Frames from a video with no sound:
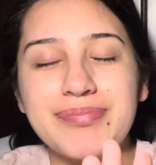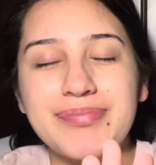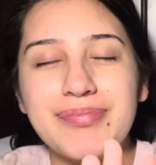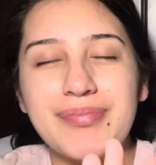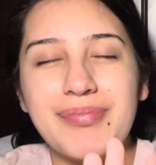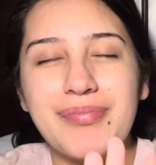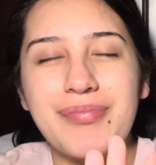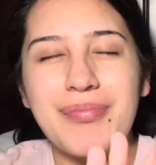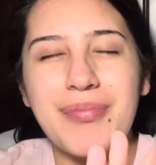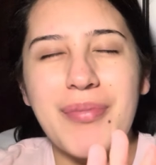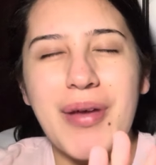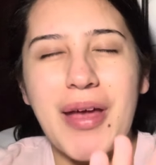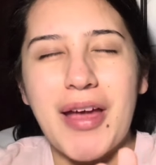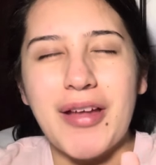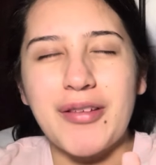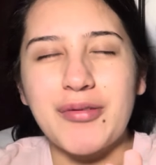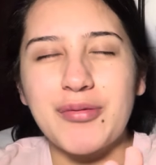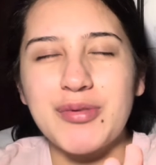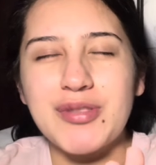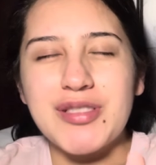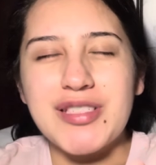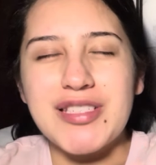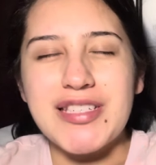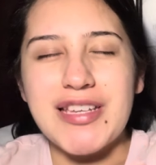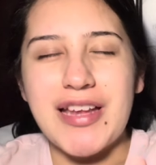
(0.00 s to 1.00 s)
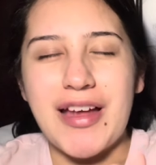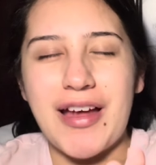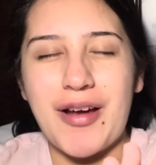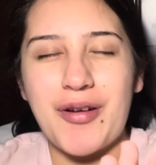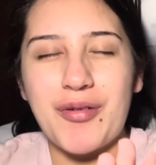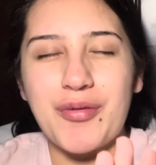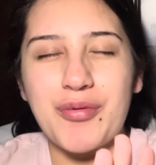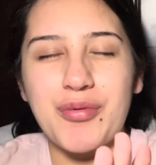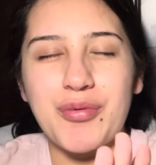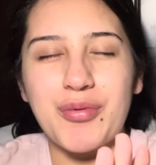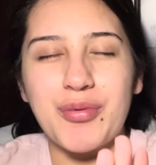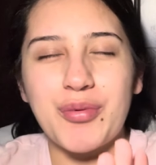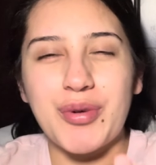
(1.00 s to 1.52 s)
man, was that
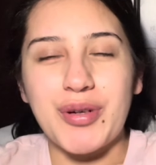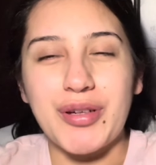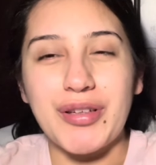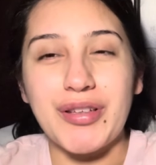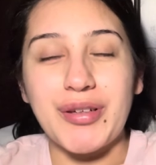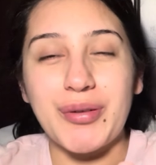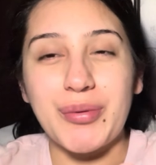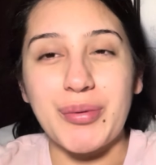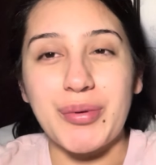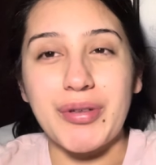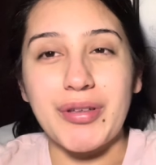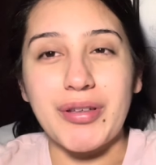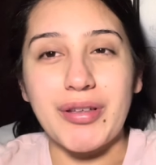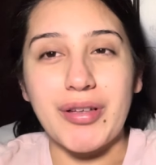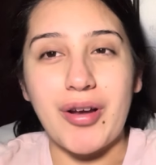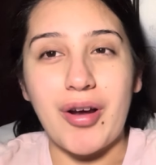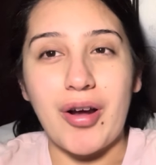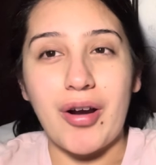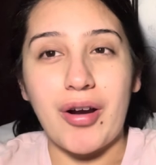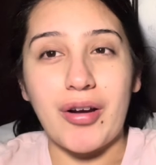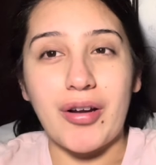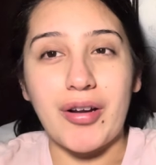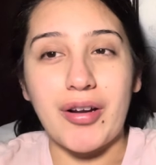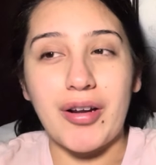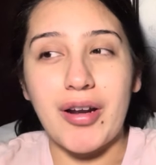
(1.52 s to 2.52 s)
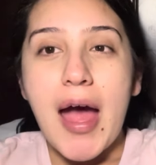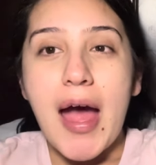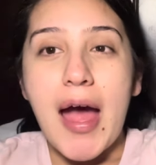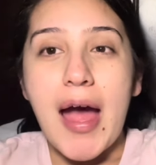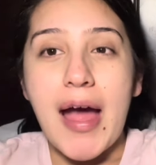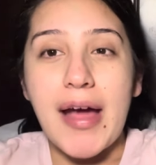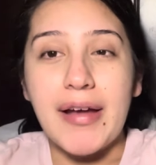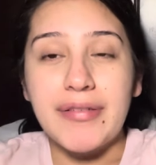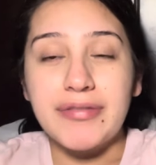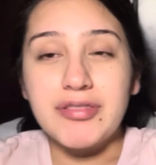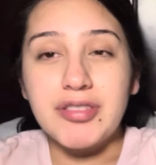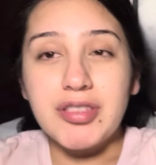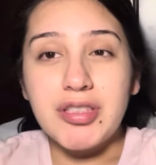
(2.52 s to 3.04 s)
really hard.
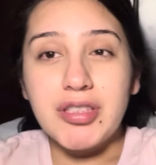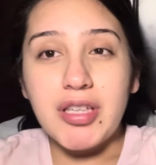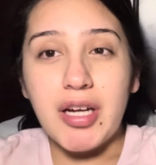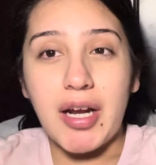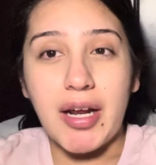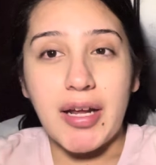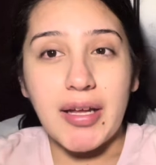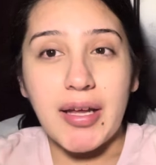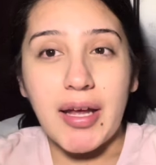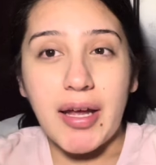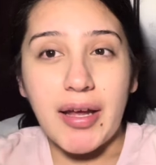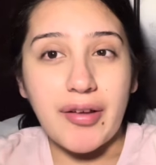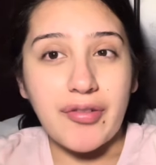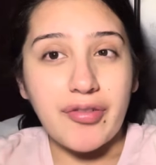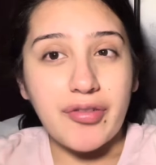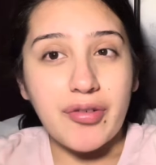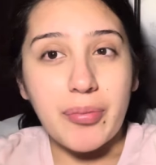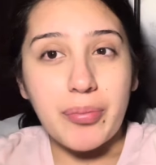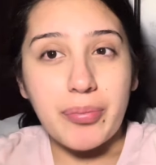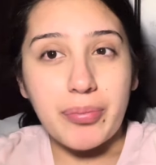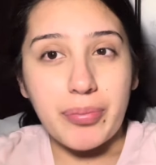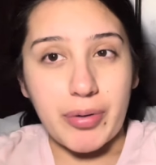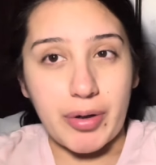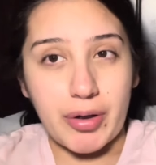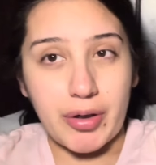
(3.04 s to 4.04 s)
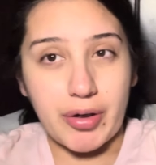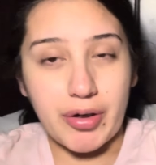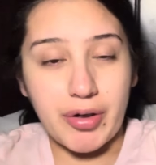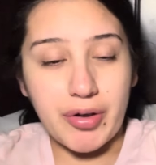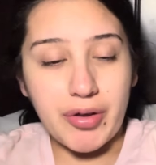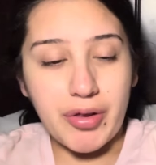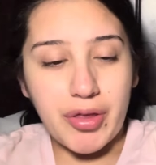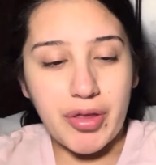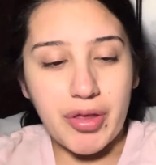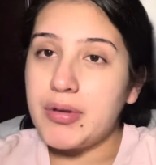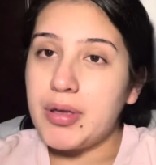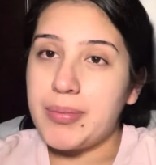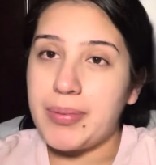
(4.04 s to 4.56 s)
After I gave birth,
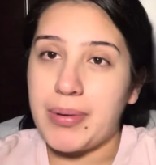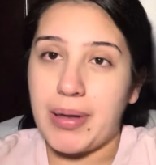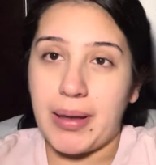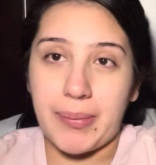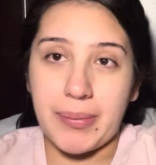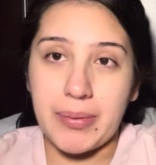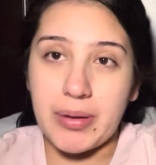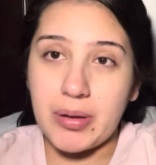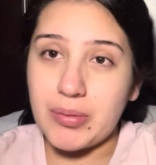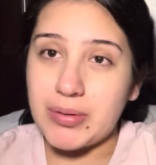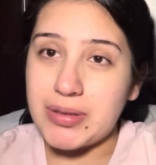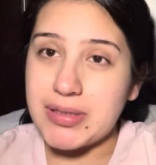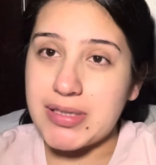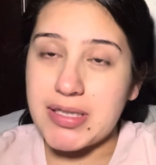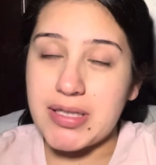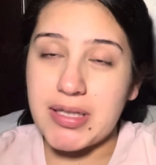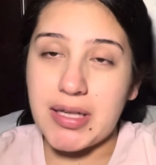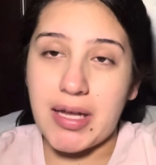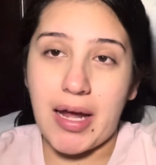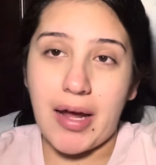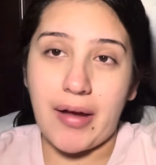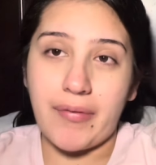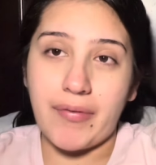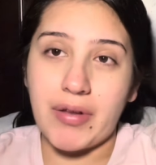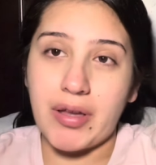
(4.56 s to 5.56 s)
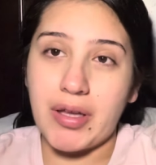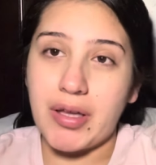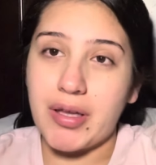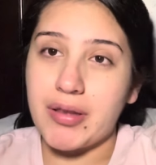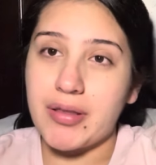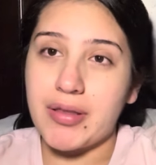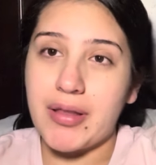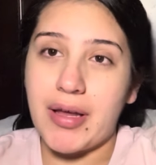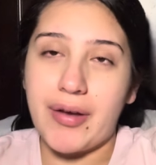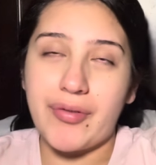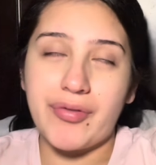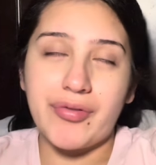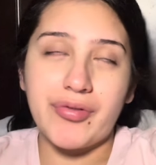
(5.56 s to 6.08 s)
the baby wasn't having it
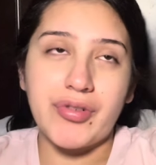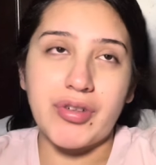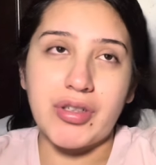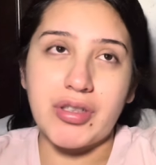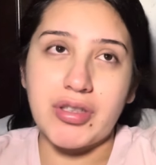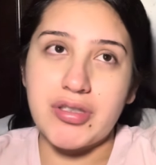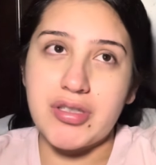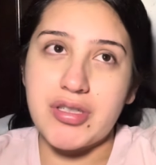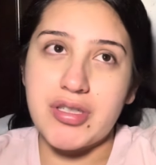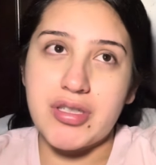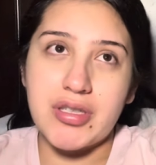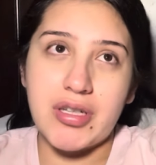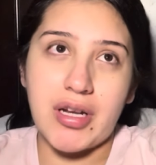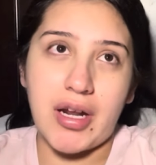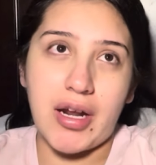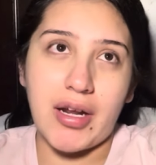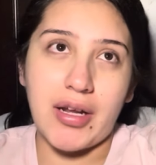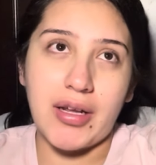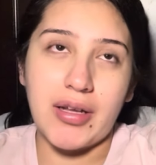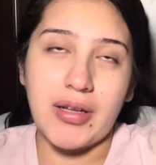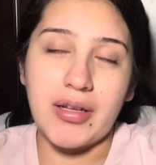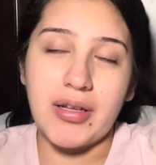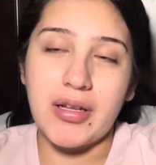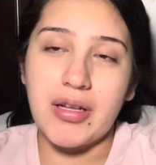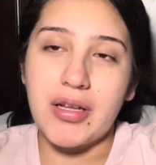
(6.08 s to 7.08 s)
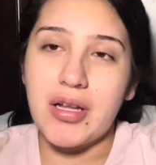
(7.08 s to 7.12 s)
that first night.